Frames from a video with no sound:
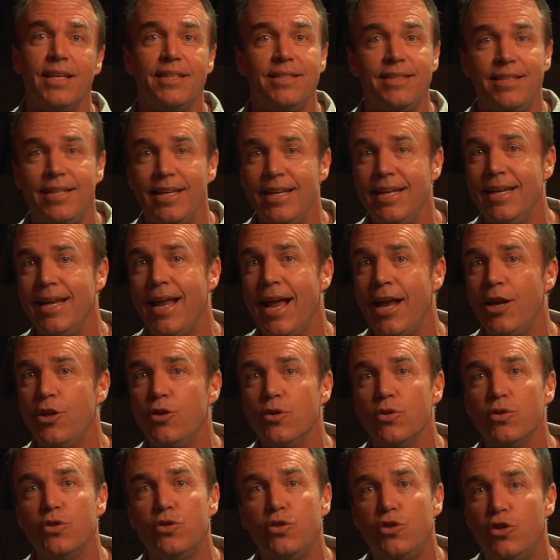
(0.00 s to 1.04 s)

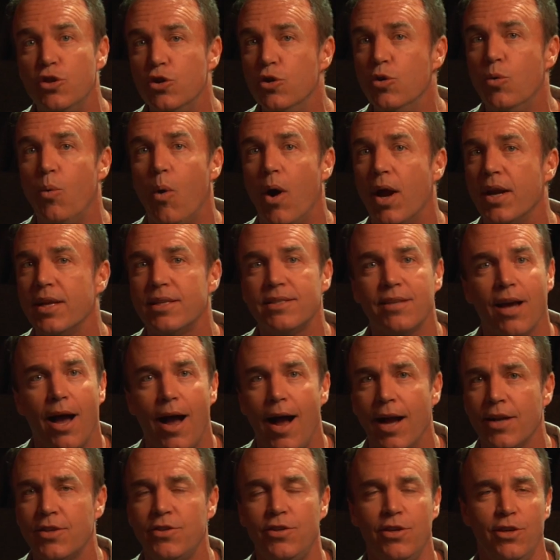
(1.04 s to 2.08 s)
Teenagers do want to
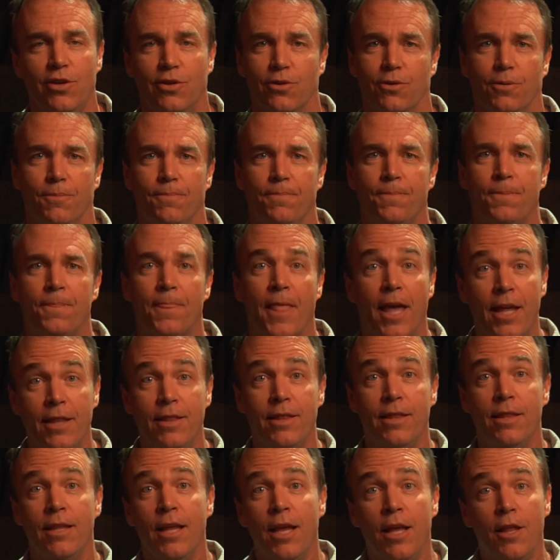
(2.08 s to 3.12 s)
talk to you.
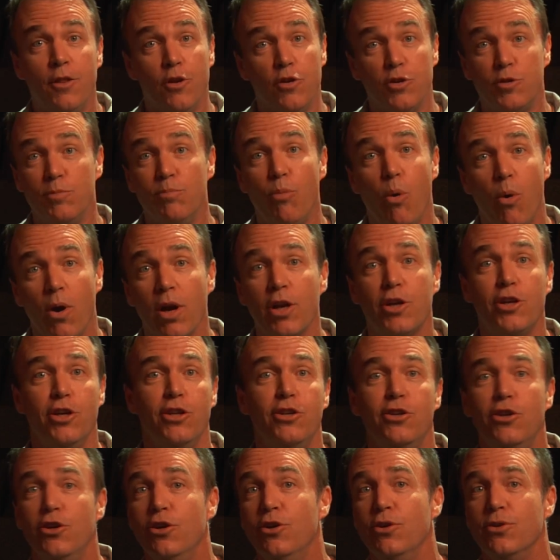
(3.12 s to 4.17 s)
And there's more good
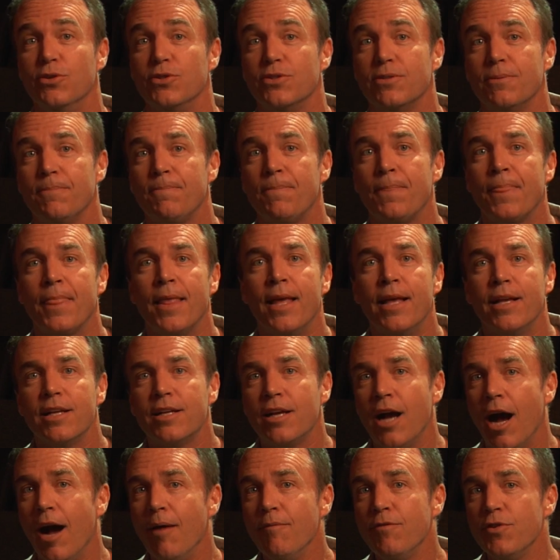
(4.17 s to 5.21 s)
news.
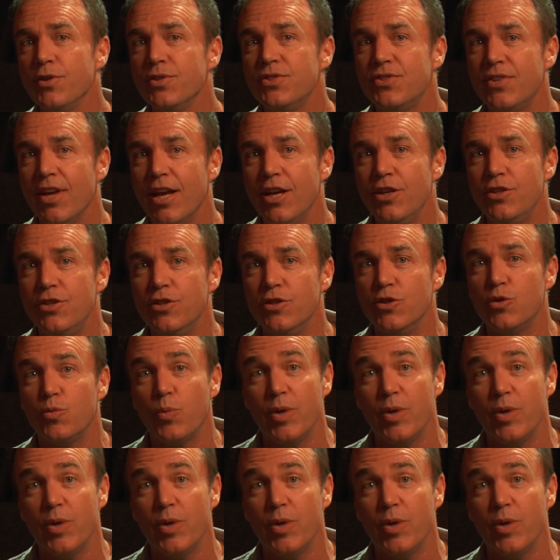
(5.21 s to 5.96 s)
Conversations